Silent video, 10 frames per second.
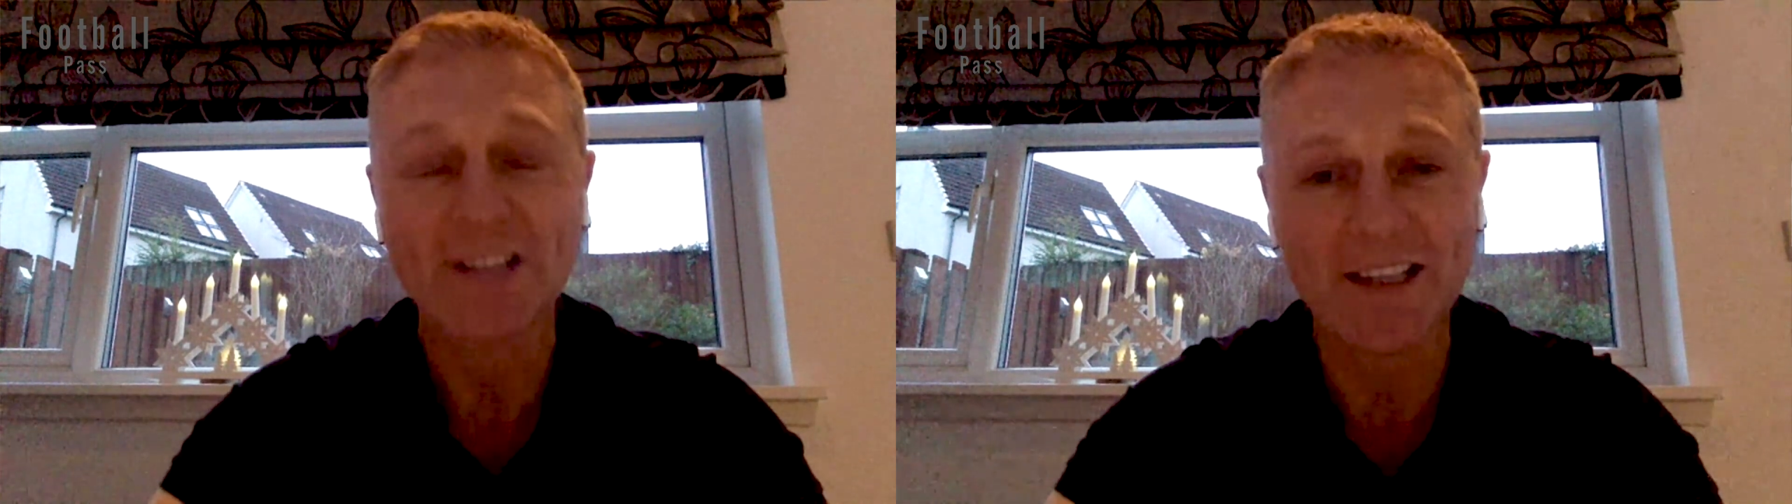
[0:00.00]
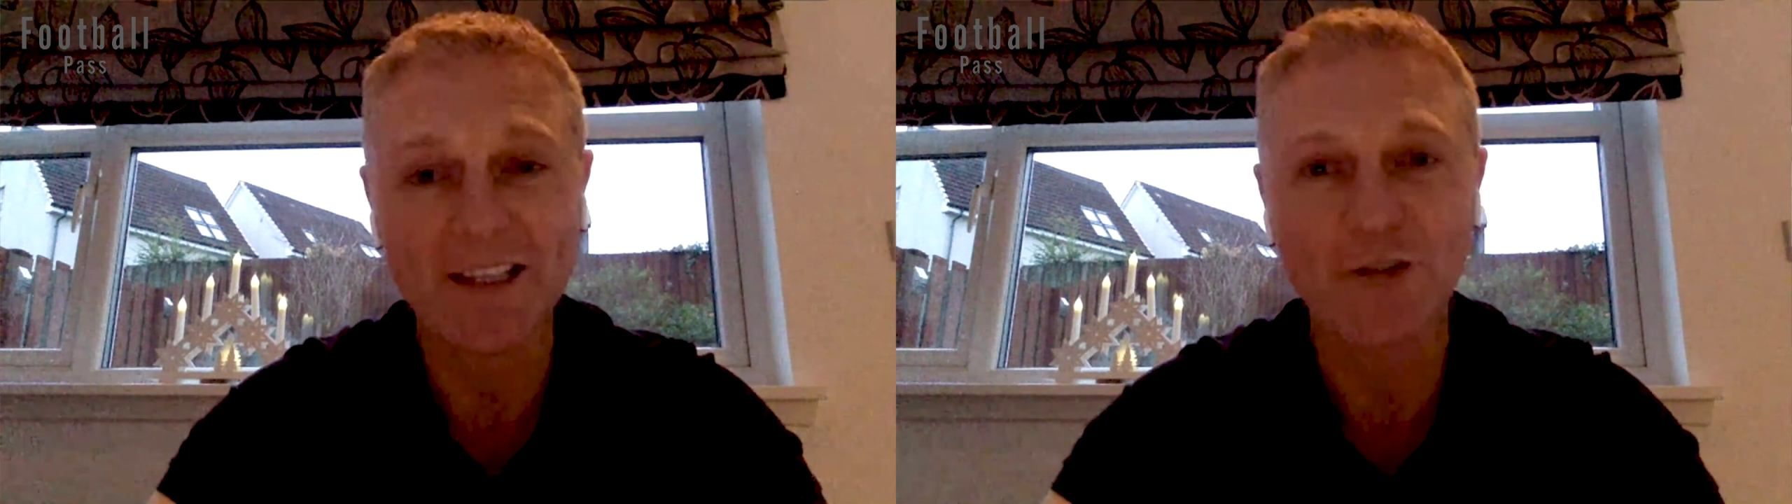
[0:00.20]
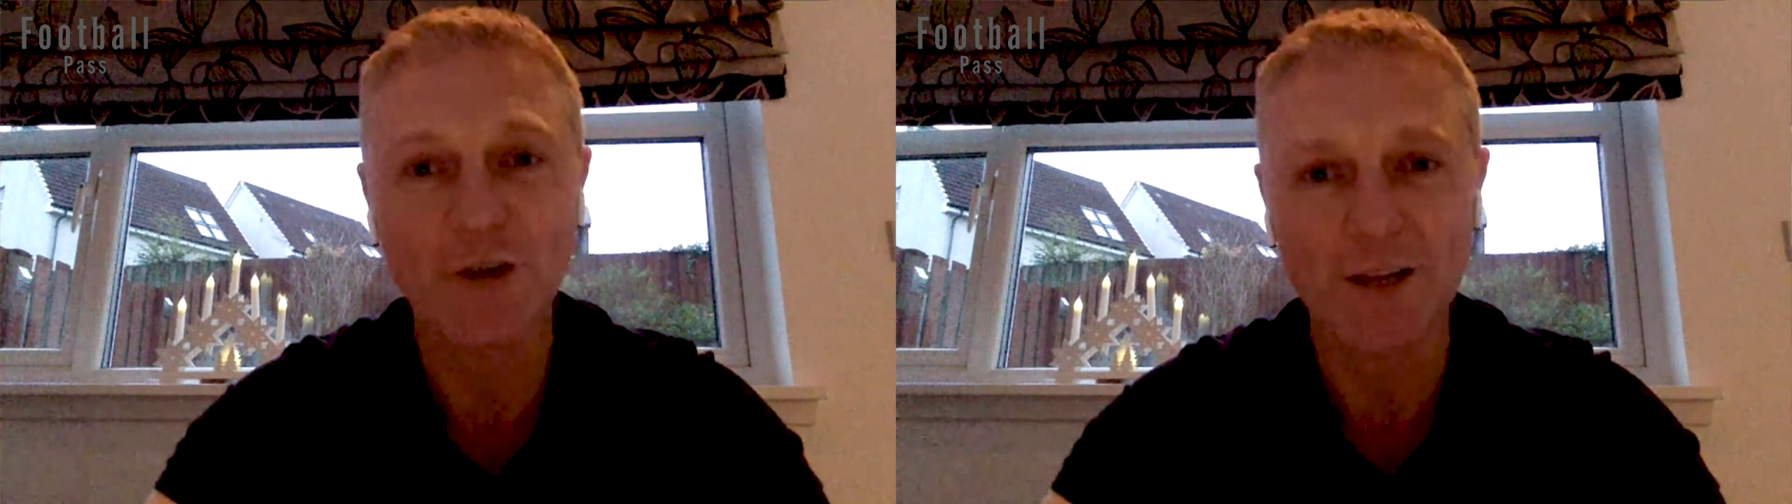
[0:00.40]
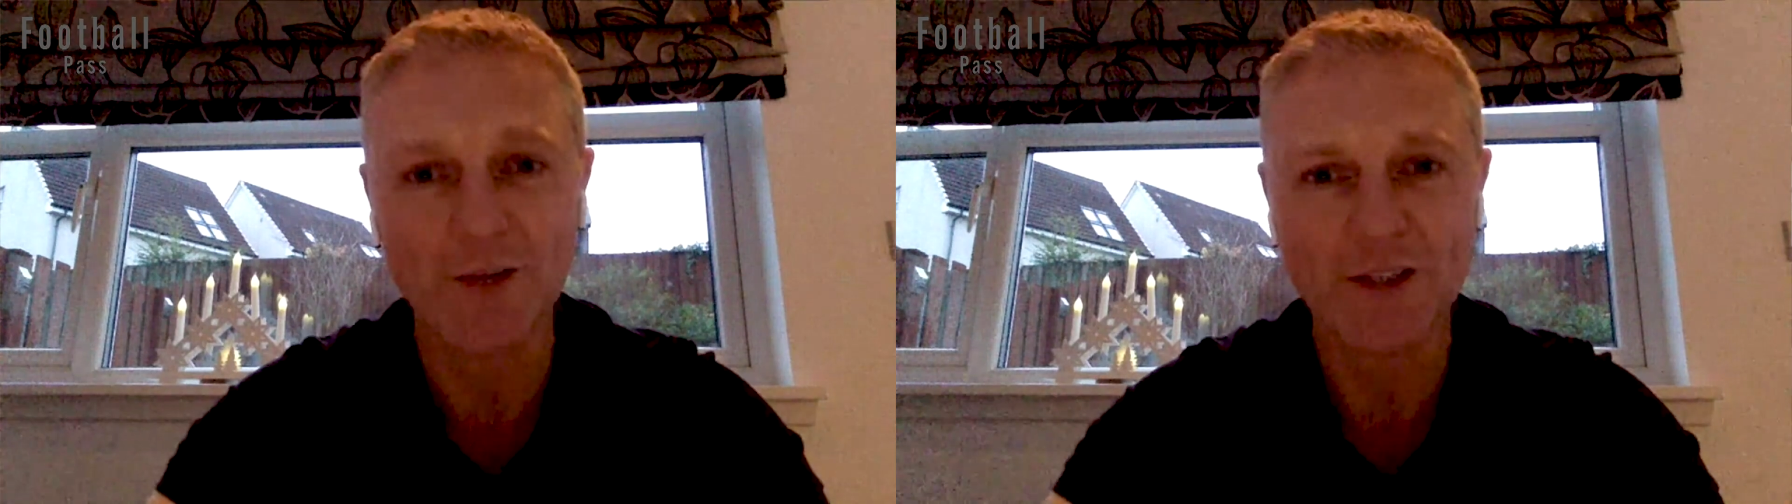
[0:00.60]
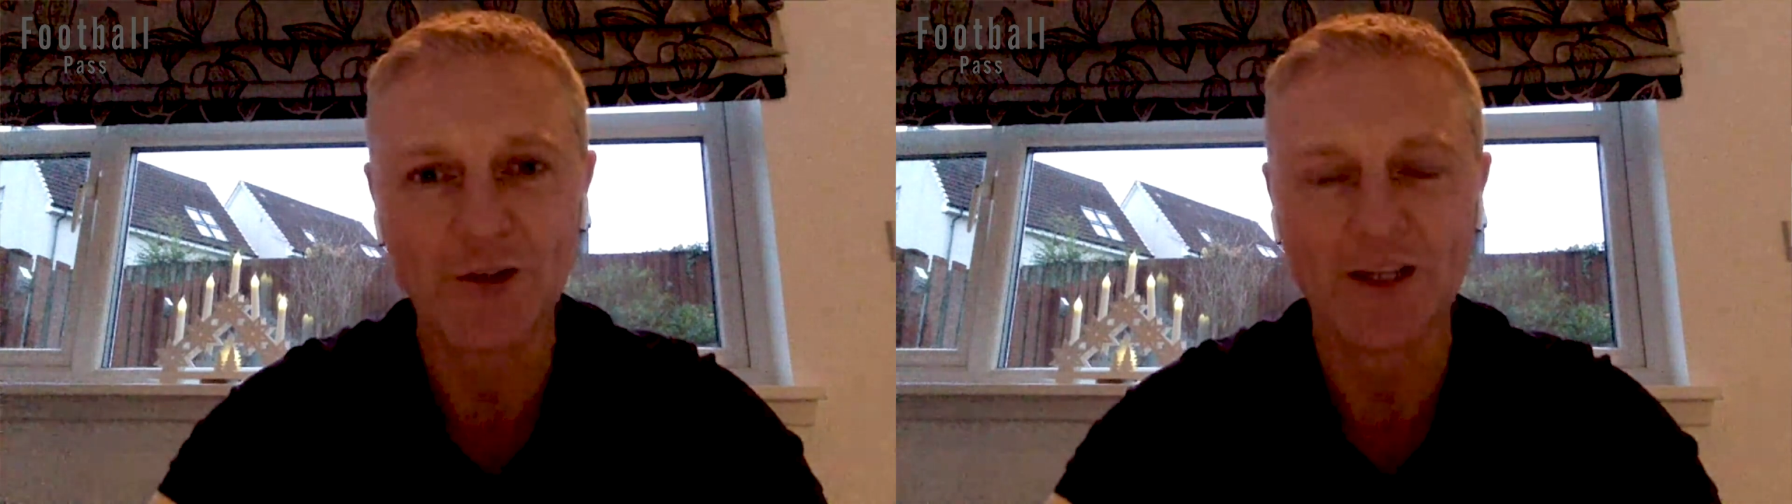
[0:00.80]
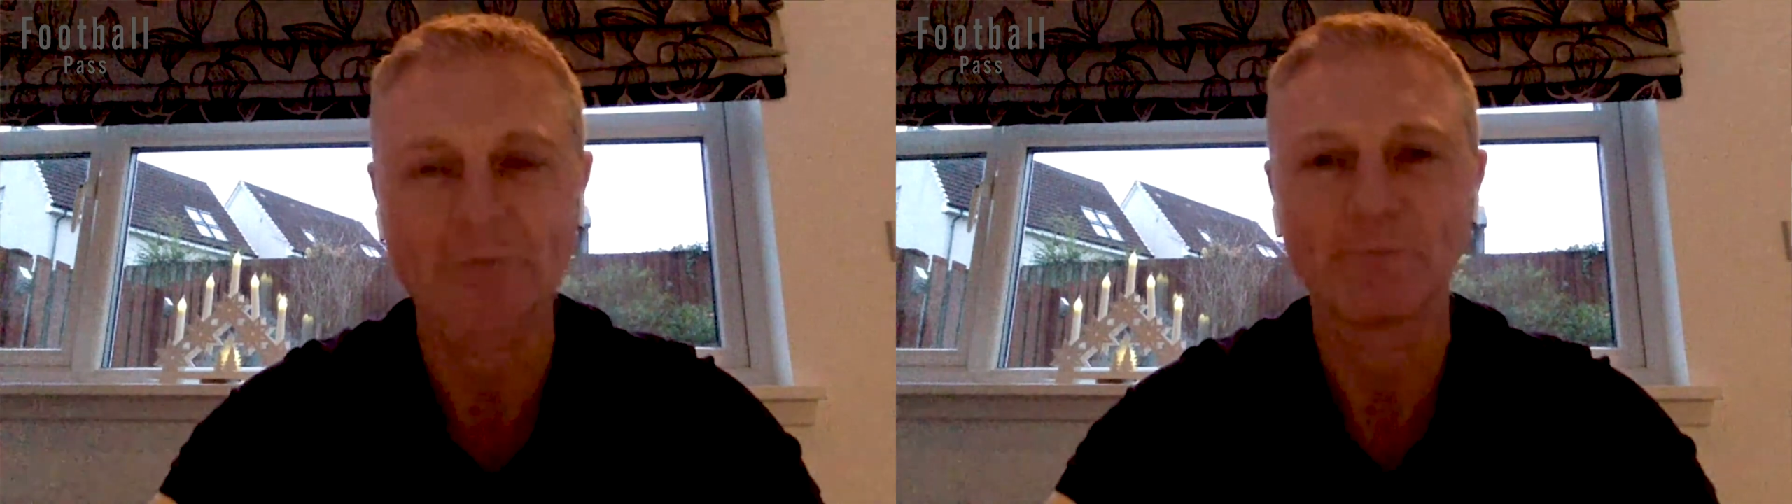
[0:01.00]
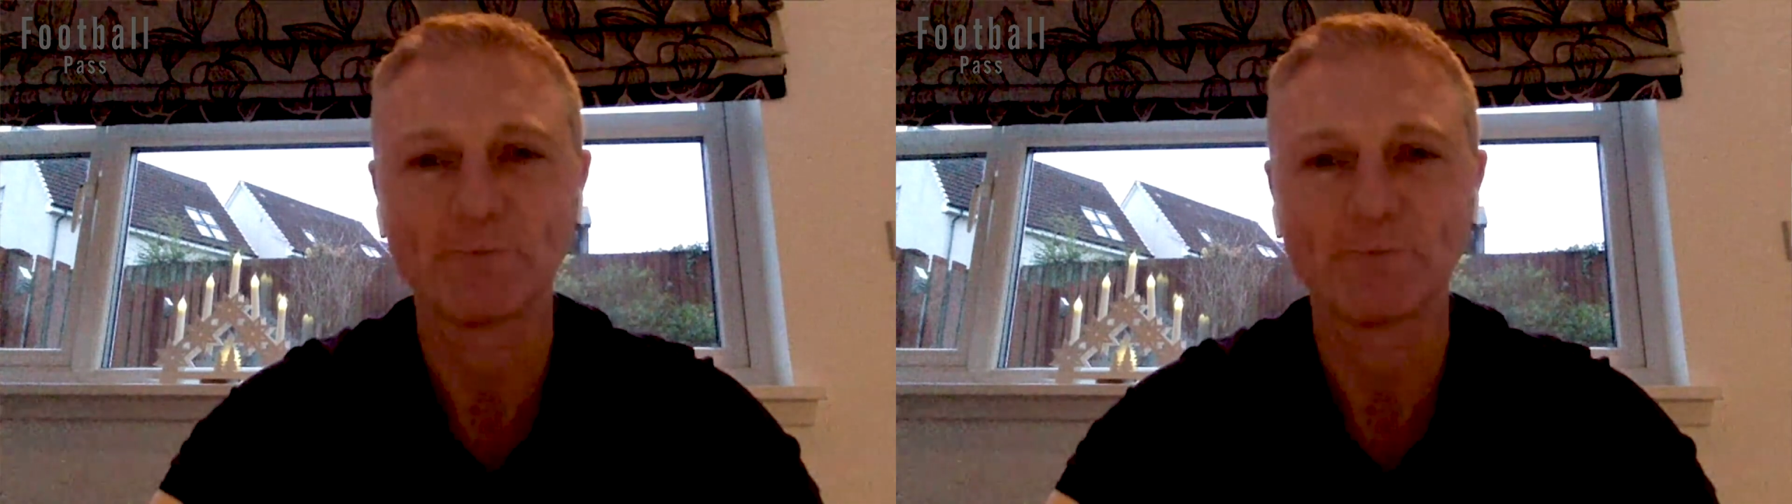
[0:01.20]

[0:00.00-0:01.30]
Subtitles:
Celtic 2-0 victory.